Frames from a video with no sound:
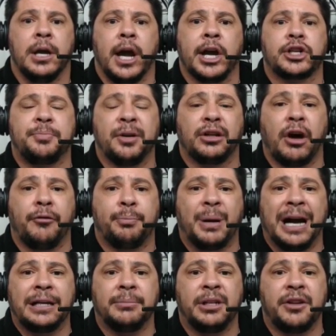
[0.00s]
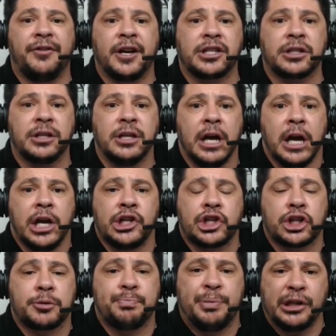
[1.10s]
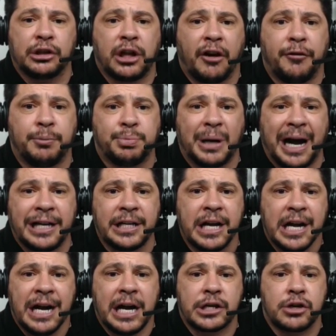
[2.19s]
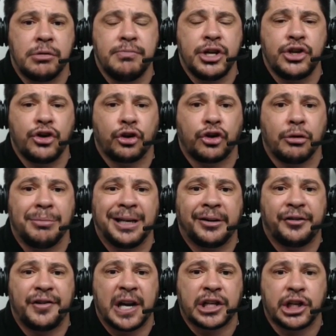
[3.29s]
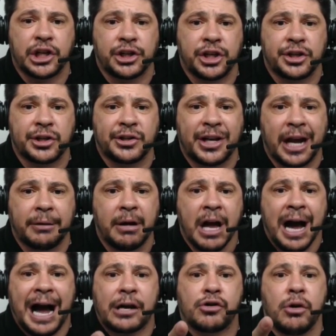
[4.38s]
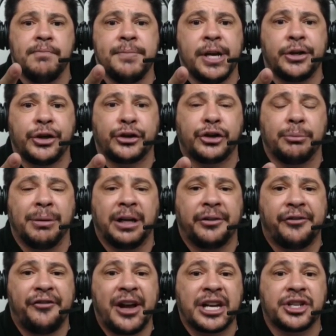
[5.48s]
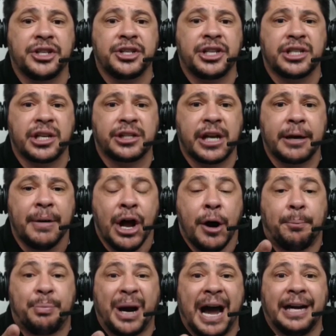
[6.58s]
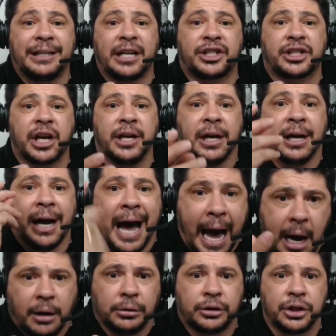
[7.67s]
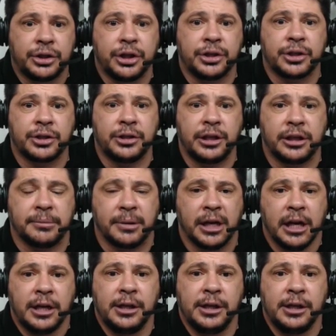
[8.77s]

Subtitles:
A spirit of pride, manifest. A spirit of pride, I command you to manifest in Jesus' name. I command you to manifest in Jesus' name. Pride, I say, out in Jesus' name.